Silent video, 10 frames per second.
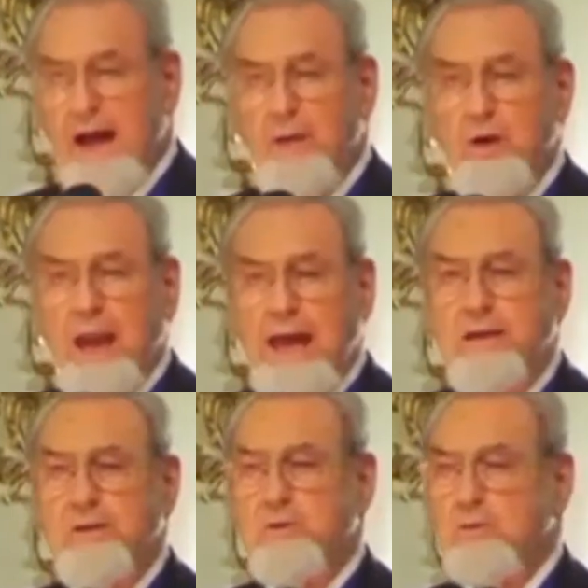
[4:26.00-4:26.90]
would
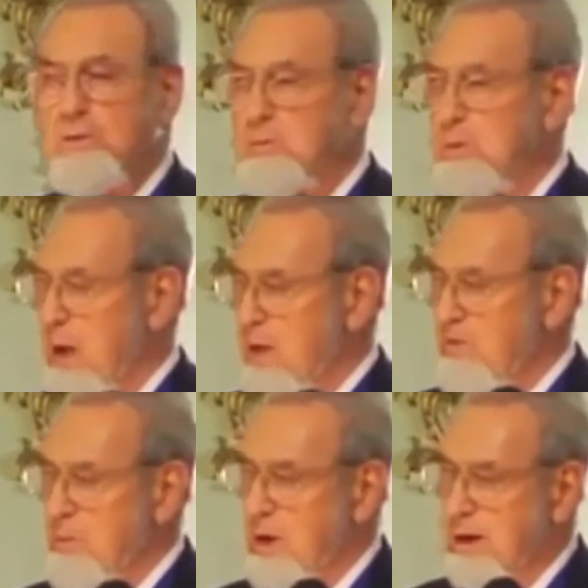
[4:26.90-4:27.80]
like to limit my
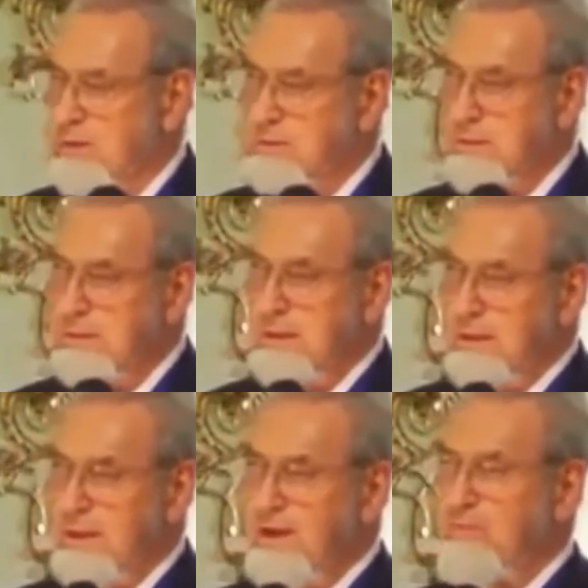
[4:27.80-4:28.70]
remarks,
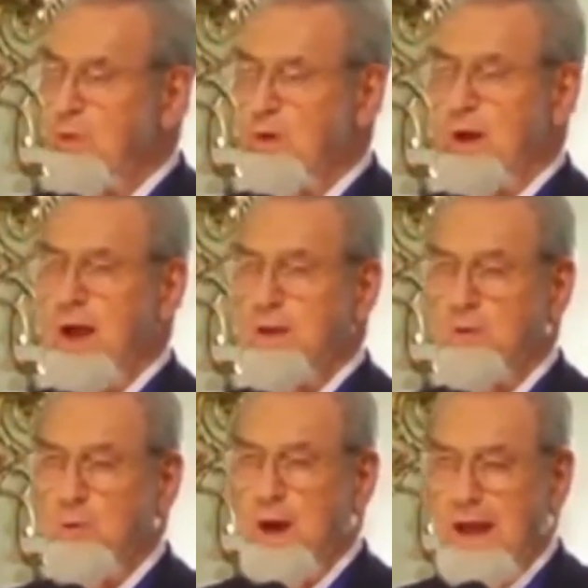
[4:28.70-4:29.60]
therefore, not
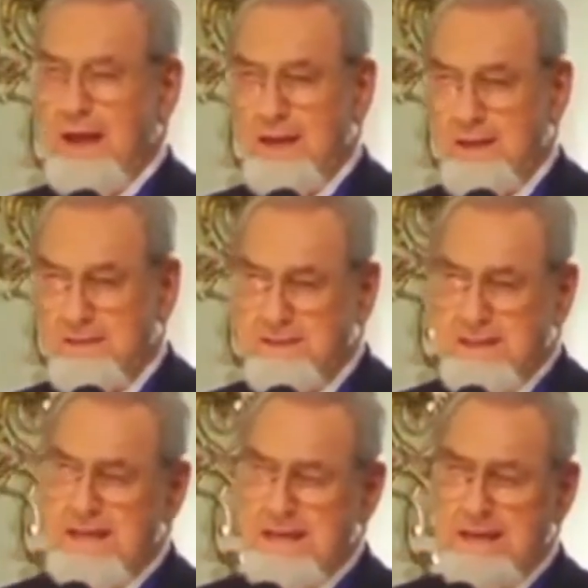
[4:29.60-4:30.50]
to what I can
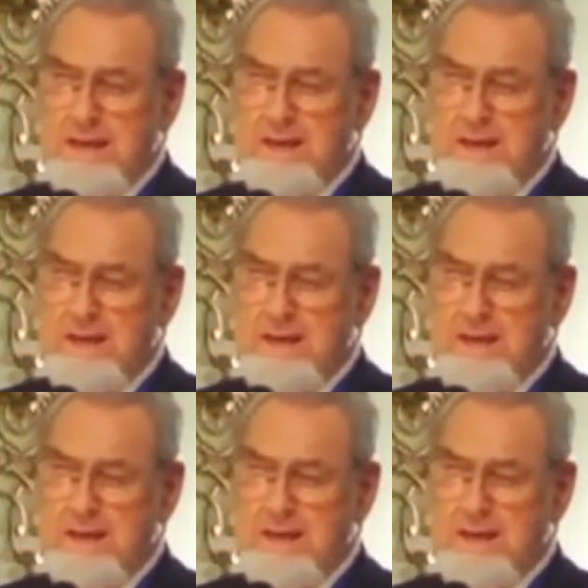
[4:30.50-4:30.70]
see,